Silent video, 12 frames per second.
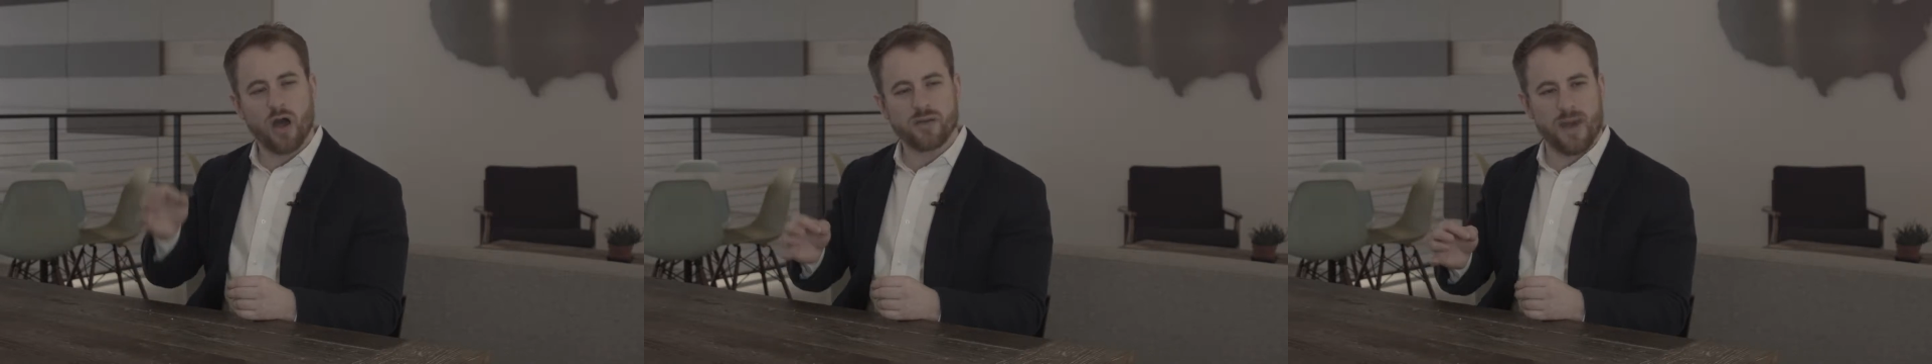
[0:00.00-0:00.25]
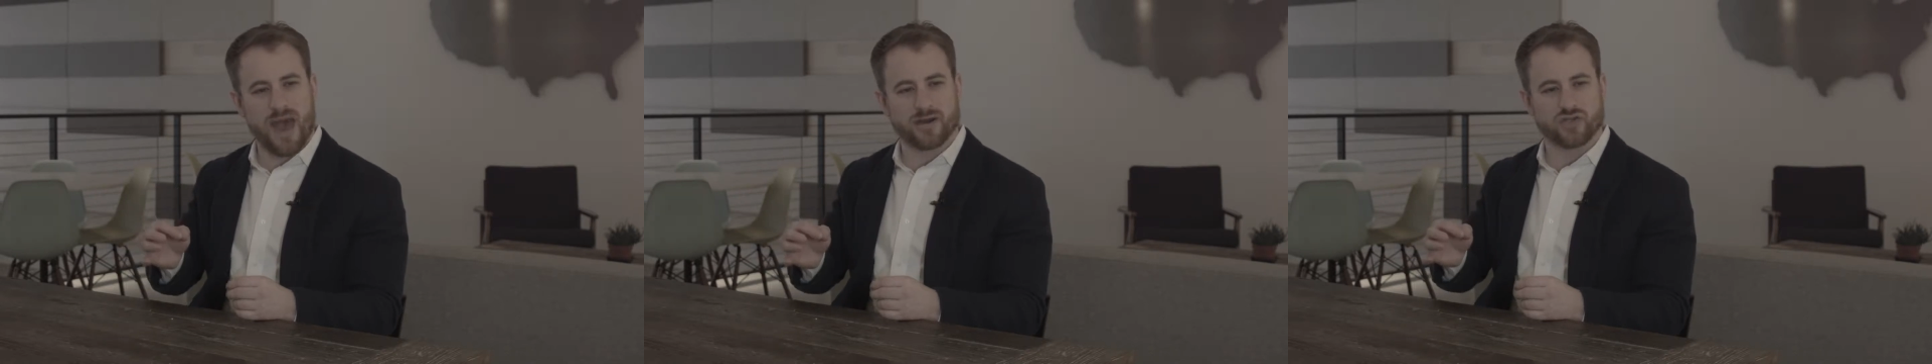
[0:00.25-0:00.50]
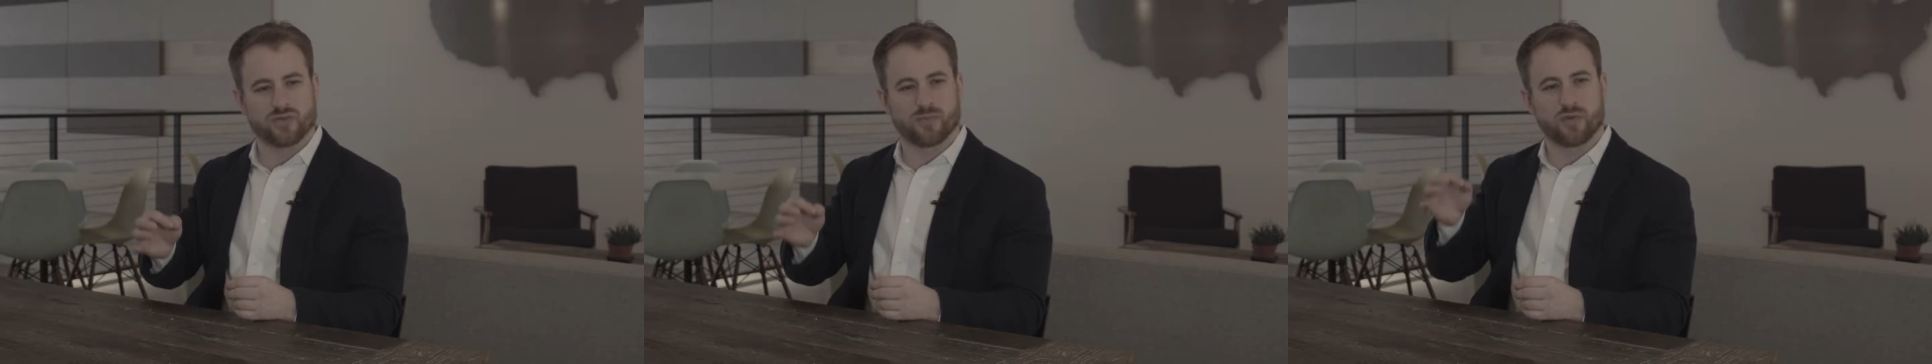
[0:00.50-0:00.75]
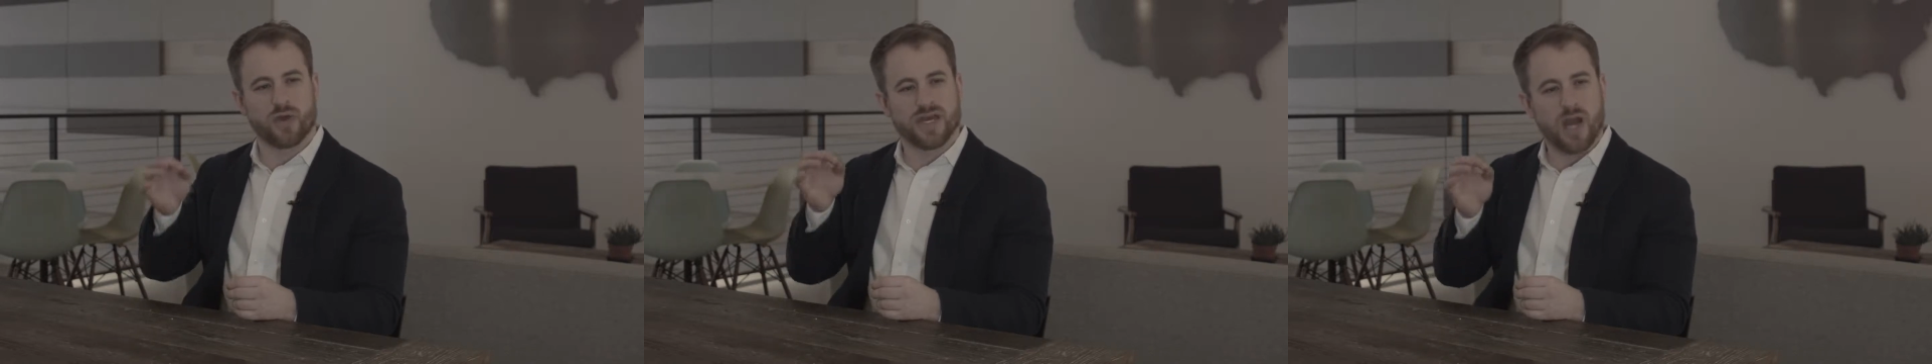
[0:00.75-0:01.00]

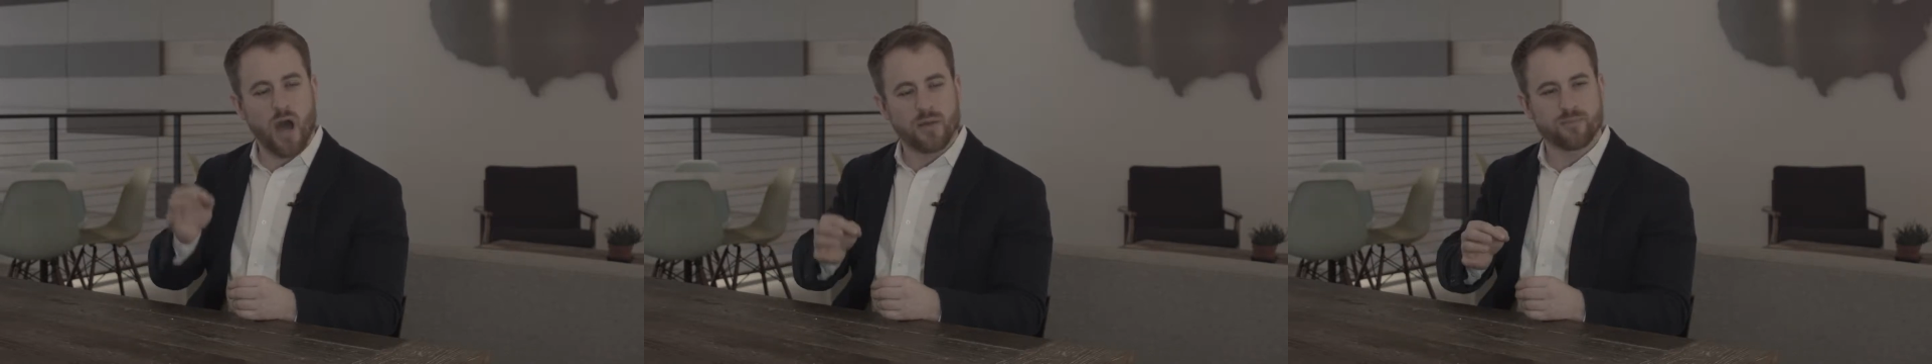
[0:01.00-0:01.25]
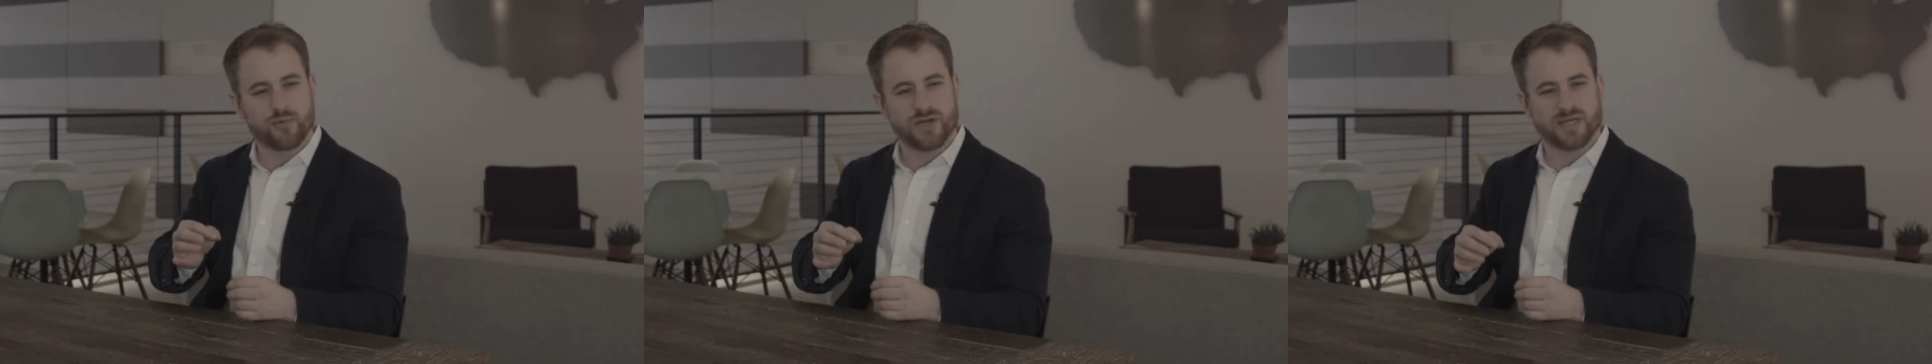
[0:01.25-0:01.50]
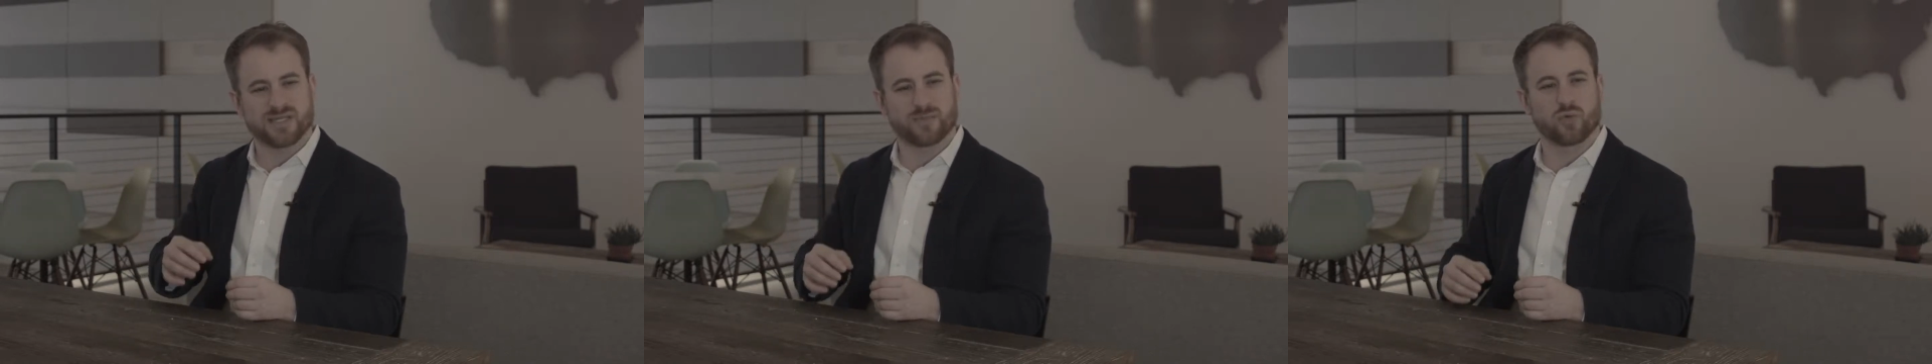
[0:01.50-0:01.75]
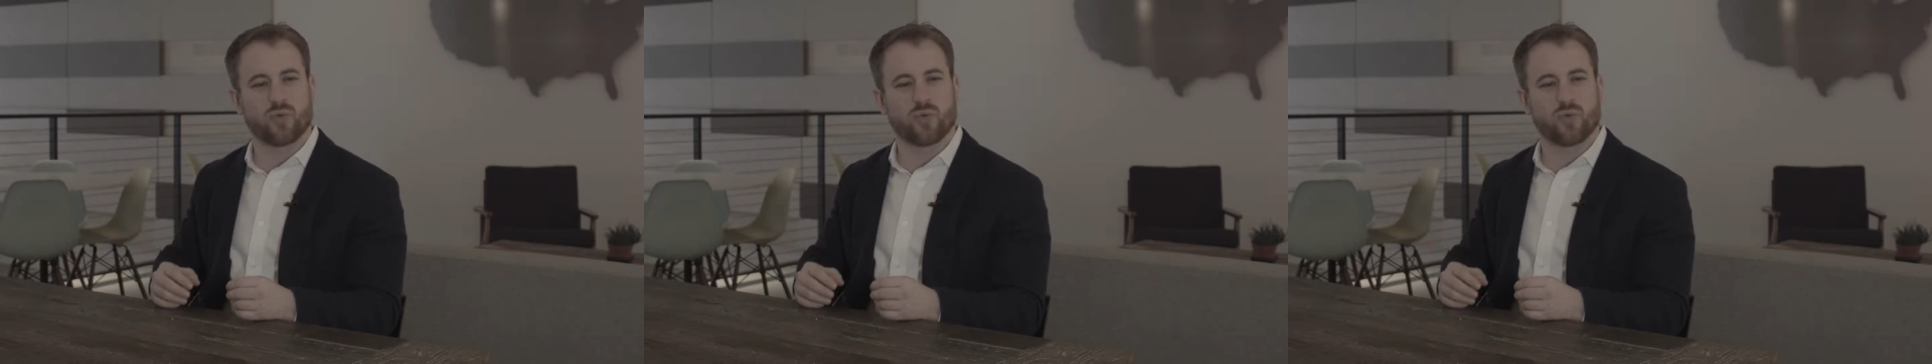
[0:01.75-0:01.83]
unmanageable, and unpredictable